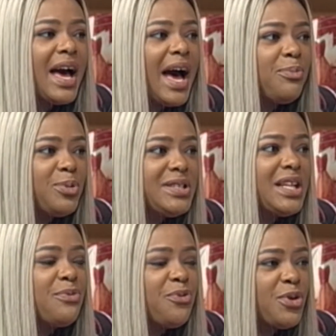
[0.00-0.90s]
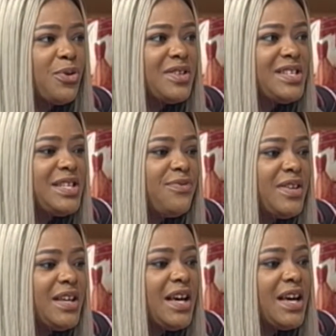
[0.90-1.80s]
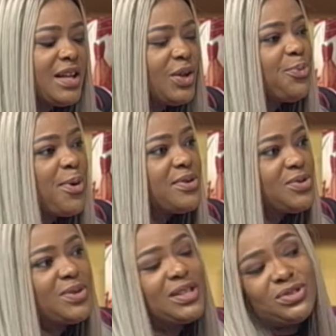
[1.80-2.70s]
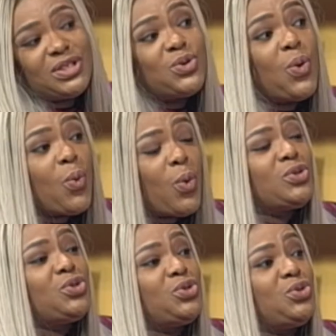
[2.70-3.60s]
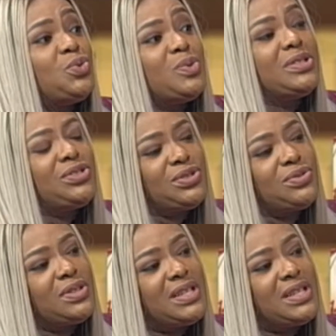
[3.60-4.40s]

and putting them in front of the TV. A lot of parents don't actually know what to do with the children.